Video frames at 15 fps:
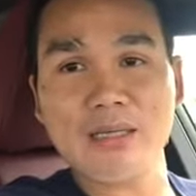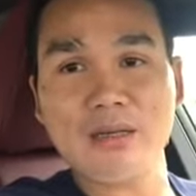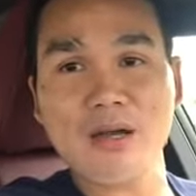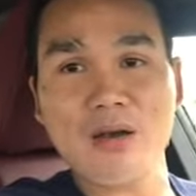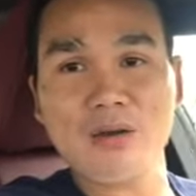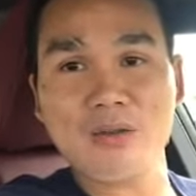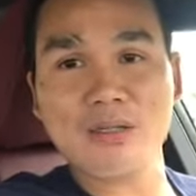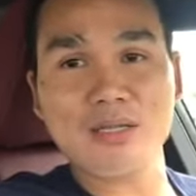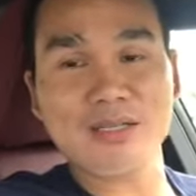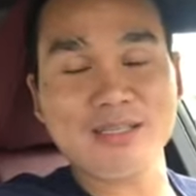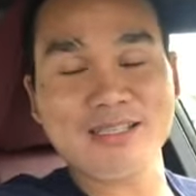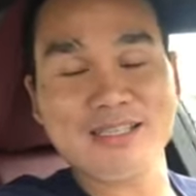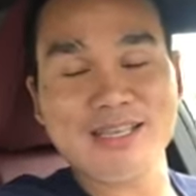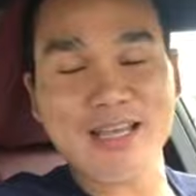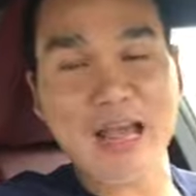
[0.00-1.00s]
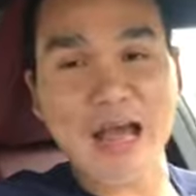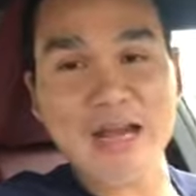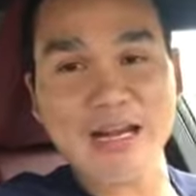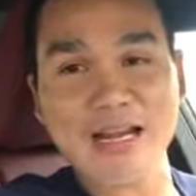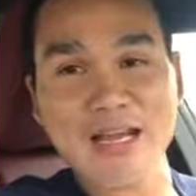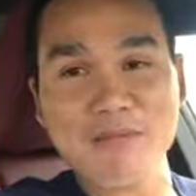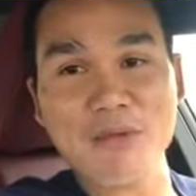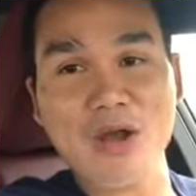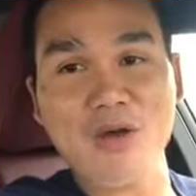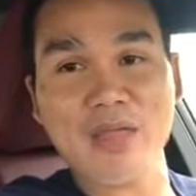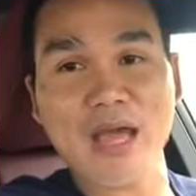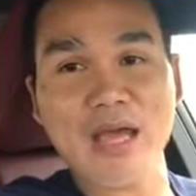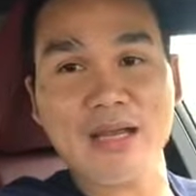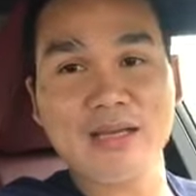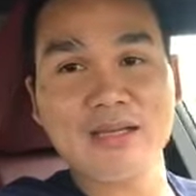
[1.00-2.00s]
You got to let them know
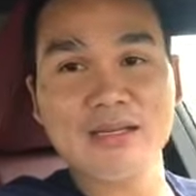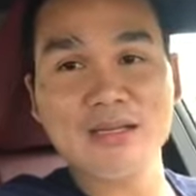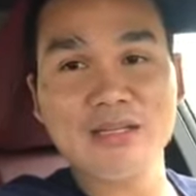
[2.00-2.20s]
that.